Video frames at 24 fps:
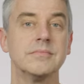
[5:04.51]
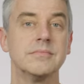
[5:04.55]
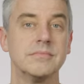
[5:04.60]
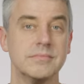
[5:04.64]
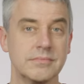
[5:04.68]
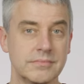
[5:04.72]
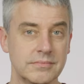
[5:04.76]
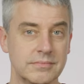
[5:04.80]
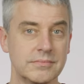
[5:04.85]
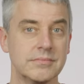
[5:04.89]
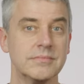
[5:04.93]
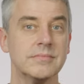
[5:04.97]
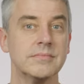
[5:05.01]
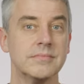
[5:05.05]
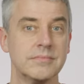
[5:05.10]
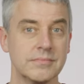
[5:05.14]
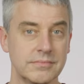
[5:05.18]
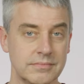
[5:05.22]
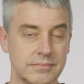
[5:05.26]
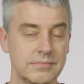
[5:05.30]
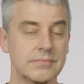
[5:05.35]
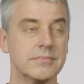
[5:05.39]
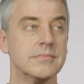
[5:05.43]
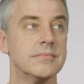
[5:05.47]

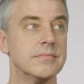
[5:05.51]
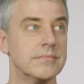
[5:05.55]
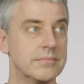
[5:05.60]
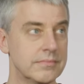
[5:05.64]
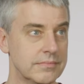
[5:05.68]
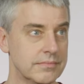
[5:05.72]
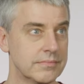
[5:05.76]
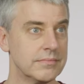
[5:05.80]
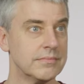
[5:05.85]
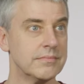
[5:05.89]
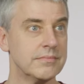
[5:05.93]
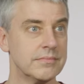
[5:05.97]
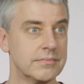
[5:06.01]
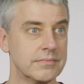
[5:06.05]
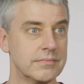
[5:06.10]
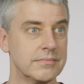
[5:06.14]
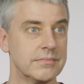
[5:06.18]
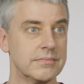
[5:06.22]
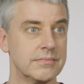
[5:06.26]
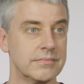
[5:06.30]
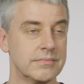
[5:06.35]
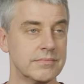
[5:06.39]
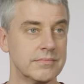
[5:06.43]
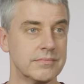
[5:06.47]

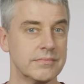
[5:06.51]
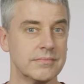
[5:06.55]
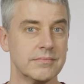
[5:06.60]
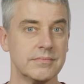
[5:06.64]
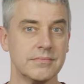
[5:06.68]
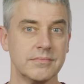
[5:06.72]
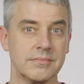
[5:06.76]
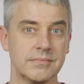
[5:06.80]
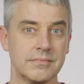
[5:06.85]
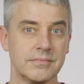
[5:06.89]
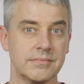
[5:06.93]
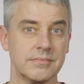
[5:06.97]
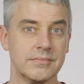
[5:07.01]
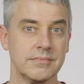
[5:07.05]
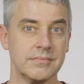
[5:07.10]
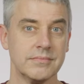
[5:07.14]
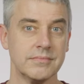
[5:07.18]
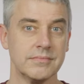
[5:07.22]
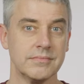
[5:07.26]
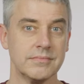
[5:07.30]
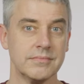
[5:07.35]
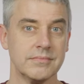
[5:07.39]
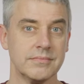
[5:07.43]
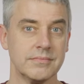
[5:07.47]

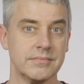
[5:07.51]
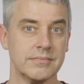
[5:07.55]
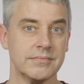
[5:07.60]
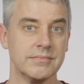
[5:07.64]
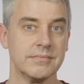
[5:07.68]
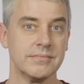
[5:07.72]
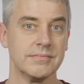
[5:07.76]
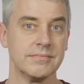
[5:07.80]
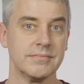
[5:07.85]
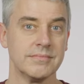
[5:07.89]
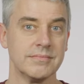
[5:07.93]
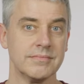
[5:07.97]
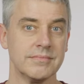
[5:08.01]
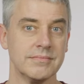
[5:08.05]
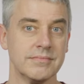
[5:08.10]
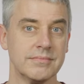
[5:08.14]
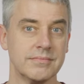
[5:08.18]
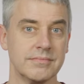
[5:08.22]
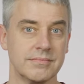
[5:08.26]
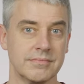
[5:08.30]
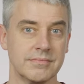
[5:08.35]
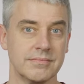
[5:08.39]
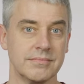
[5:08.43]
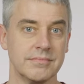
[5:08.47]

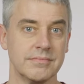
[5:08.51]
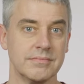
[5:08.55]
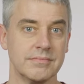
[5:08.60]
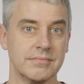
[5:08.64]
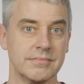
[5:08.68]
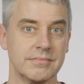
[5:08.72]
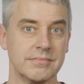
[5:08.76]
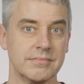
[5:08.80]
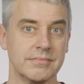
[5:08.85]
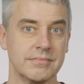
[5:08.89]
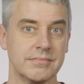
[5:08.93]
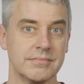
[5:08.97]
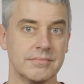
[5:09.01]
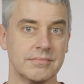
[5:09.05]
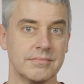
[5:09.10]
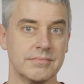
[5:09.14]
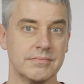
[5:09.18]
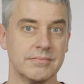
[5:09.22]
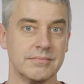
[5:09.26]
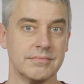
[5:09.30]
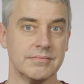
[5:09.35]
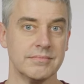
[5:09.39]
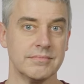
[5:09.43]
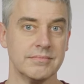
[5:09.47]

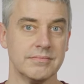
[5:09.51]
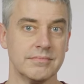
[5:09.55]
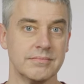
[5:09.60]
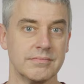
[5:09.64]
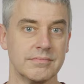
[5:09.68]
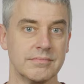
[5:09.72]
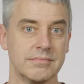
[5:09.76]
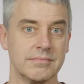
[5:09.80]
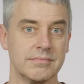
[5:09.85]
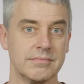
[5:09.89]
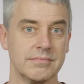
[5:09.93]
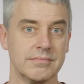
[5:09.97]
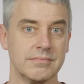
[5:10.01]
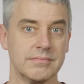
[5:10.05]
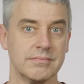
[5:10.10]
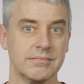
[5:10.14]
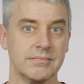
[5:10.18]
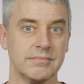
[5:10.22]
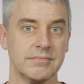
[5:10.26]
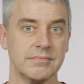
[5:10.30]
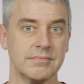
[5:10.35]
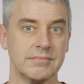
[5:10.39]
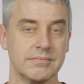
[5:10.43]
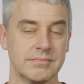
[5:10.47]
(silent)